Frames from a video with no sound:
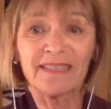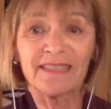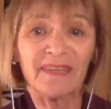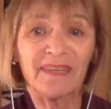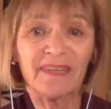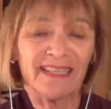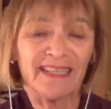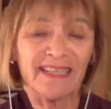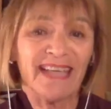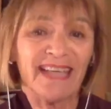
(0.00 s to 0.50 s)

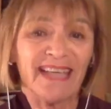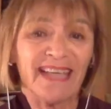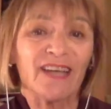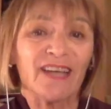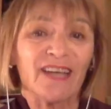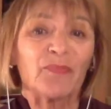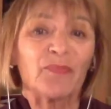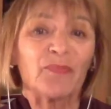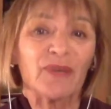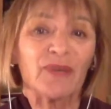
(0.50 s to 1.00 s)
can
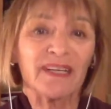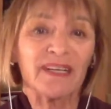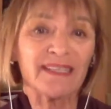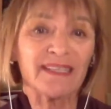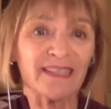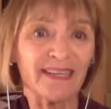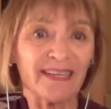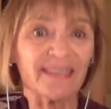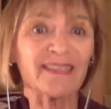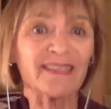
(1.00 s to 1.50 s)
tend to put
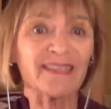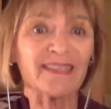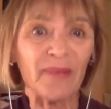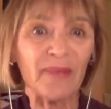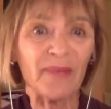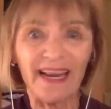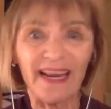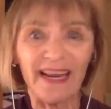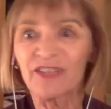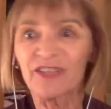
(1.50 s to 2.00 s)
us into some
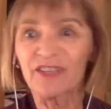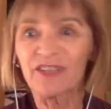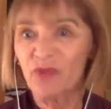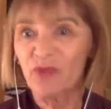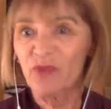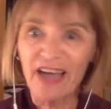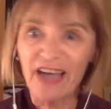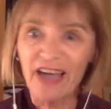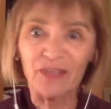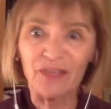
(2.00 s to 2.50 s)
kind of
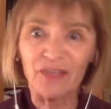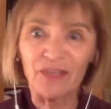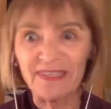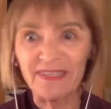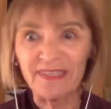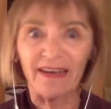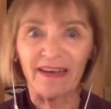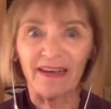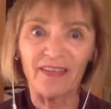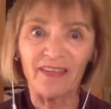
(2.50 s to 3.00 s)
contraction. where
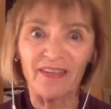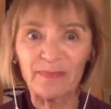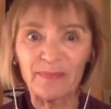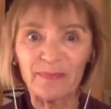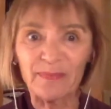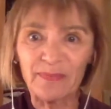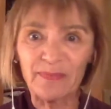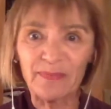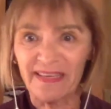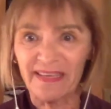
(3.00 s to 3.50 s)
are "Oh, this
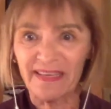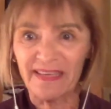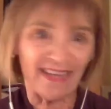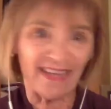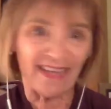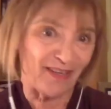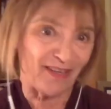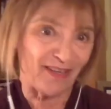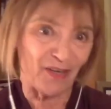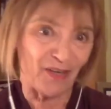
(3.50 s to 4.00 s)
must be
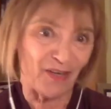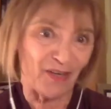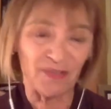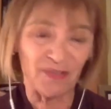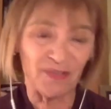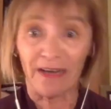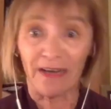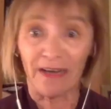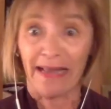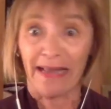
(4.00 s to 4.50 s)
like like you were
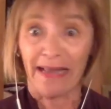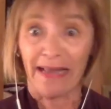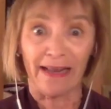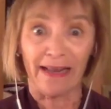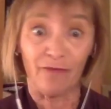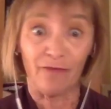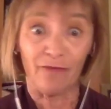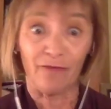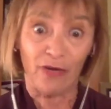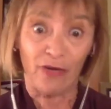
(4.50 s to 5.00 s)
saying. Oh, I got
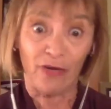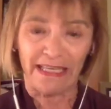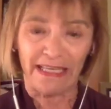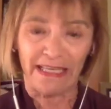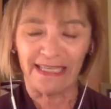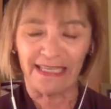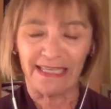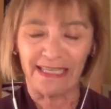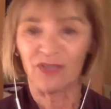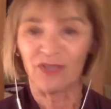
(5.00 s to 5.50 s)
to avoid
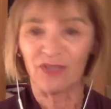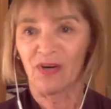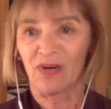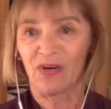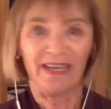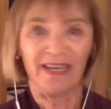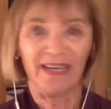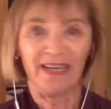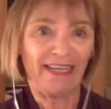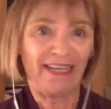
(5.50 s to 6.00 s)
this, or
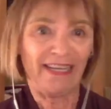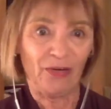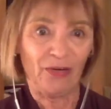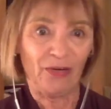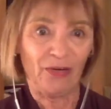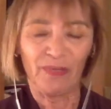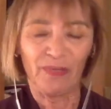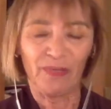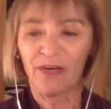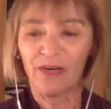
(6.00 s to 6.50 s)
mm-hmm. you
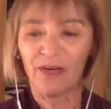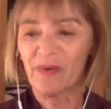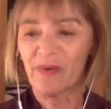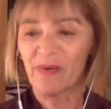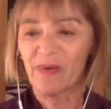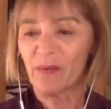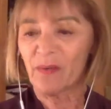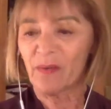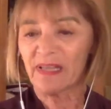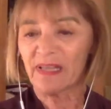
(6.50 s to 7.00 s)
know, really don't
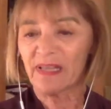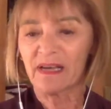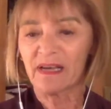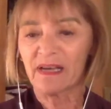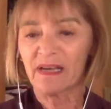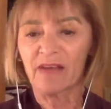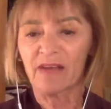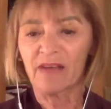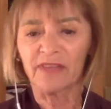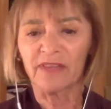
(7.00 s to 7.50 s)
want want the
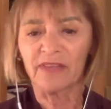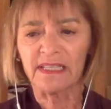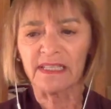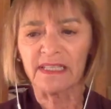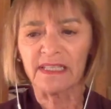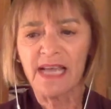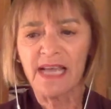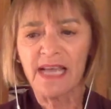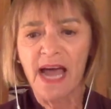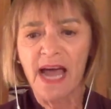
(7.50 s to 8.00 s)
conflict."
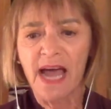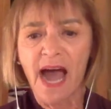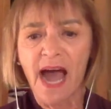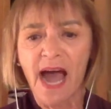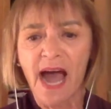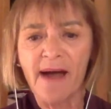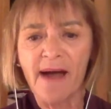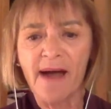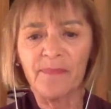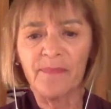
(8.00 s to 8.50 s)

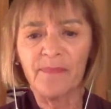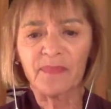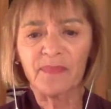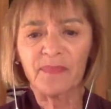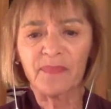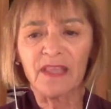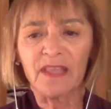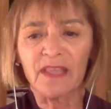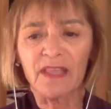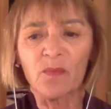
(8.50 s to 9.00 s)
Um,
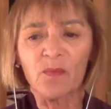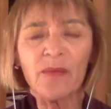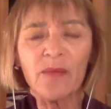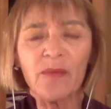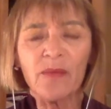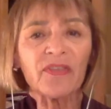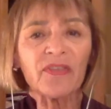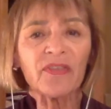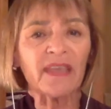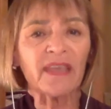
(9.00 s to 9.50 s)
the way
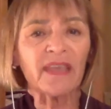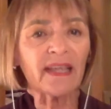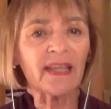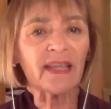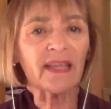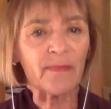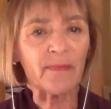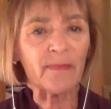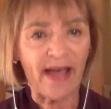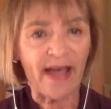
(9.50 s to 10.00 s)
we're
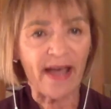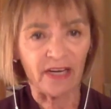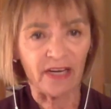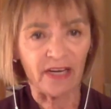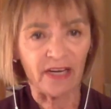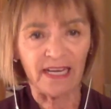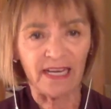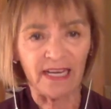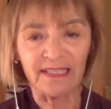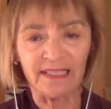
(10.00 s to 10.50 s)
thinking about
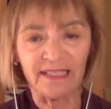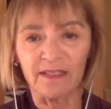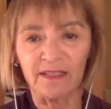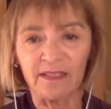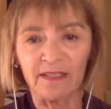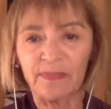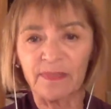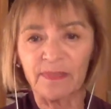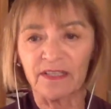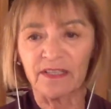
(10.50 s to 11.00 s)
it is a
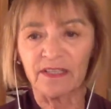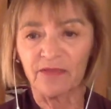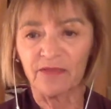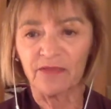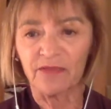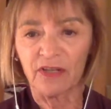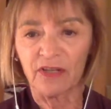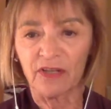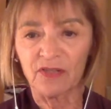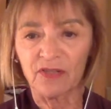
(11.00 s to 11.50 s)
little bit
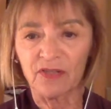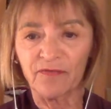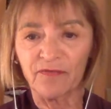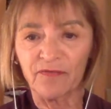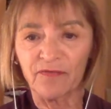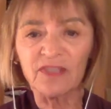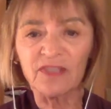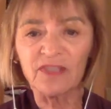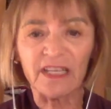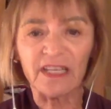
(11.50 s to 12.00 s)
different, though. So
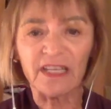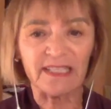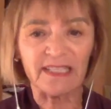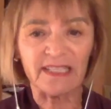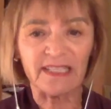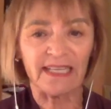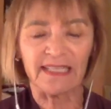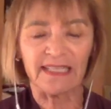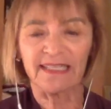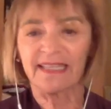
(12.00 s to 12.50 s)
first of all, I just
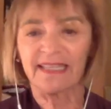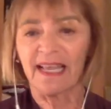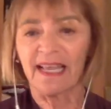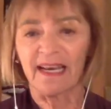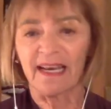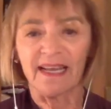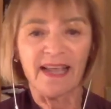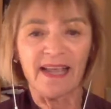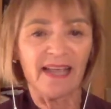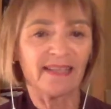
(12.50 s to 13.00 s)
like to
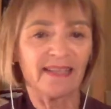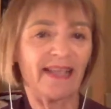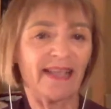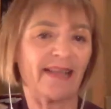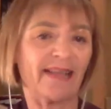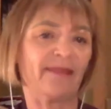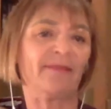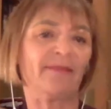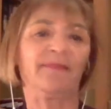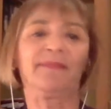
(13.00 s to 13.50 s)
set
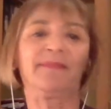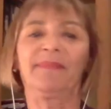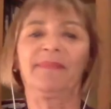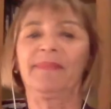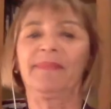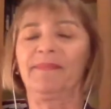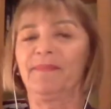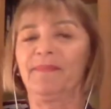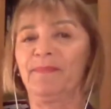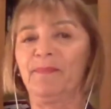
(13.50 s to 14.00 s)
like a
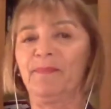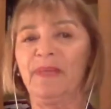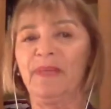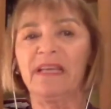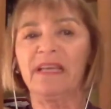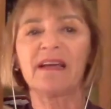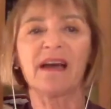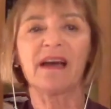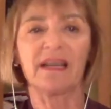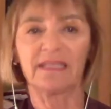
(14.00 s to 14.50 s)

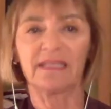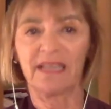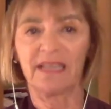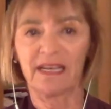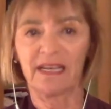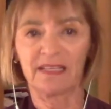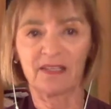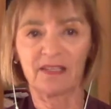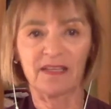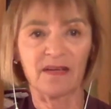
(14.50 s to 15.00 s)
big
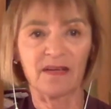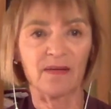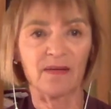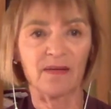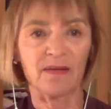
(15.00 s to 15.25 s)
context. Uh,